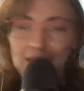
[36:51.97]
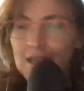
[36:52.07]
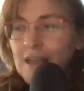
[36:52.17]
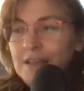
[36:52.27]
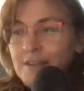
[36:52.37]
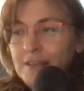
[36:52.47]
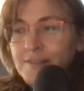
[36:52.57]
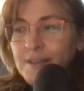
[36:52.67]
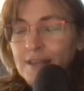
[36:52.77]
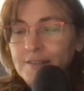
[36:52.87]

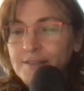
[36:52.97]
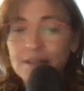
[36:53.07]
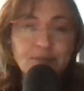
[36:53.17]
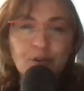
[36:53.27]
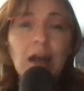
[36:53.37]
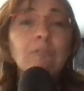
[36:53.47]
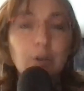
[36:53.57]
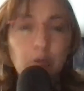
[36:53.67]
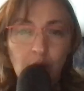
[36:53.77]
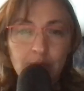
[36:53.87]
It's for
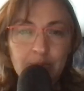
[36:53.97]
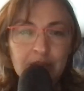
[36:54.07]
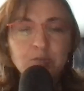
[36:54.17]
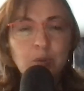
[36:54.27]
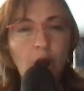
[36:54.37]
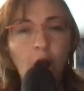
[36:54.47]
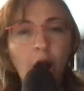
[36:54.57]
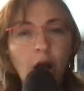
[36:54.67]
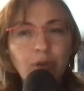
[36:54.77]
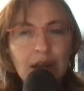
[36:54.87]
everyone, because we
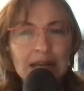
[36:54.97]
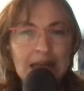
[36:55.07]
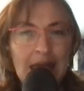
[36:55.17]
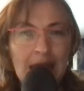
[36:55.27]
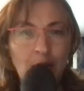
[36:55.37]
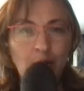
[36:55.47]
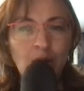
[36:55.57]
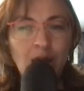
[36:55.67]
all right now,